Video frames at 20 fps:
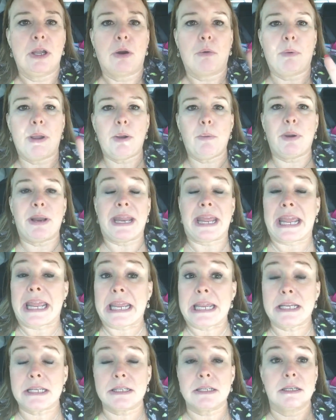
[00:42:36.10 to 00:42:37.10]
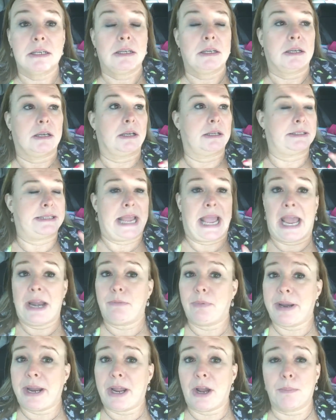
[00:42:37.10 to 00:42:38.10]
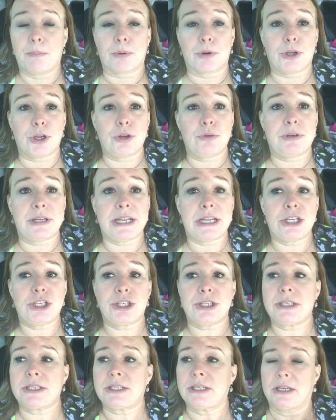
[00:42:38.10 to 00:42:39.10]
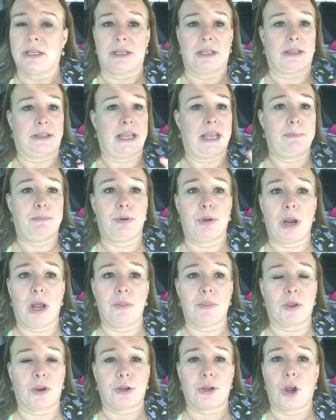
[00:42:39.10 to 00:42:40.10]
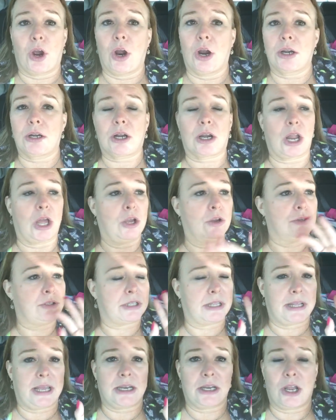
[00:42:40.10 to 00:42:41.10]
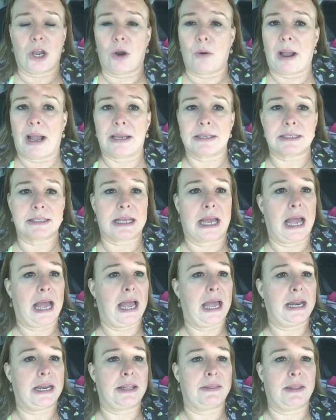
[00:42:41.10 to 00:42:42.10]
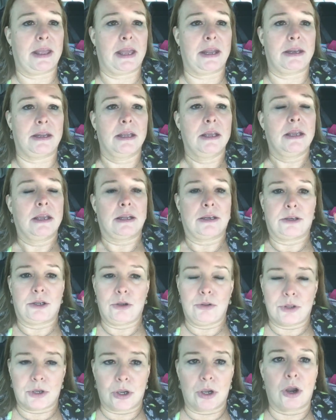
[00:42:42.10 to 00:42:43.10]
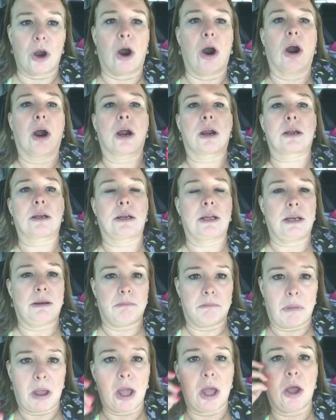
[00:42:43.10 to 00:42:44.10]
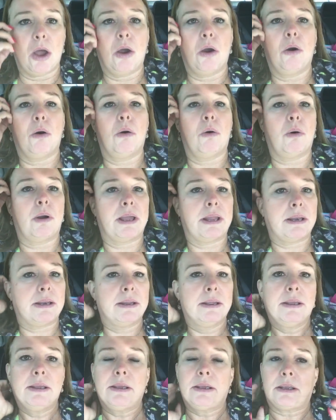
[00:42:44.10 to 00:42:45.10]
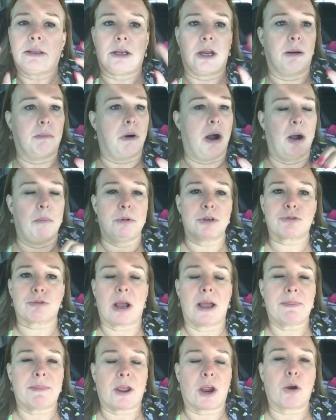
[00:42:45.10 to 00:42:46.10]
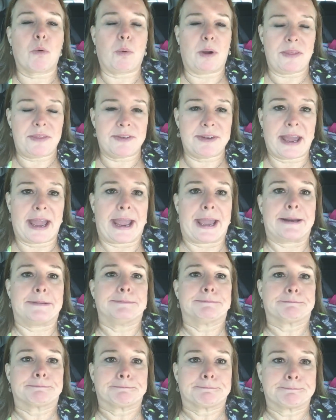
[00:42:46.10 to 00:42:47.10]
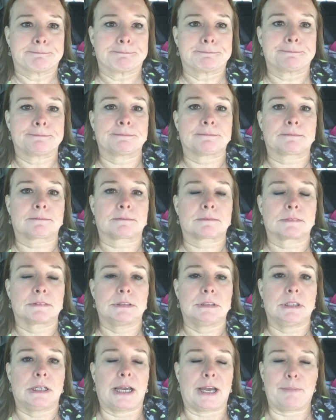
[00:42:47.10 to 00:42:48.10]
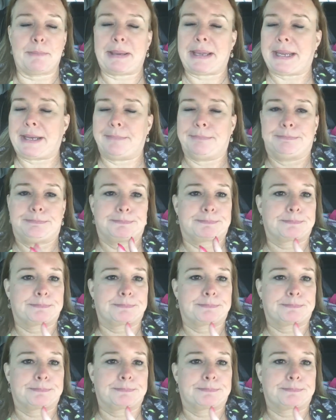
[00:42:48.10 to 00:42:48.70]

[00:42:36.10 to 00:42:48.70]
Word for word: we would eat, Dad would help her do dishes, they'd put on their yard clothes and they'd go outside and they'd do the garden and mow, and, you know, Mom was right there with Dad. I mean,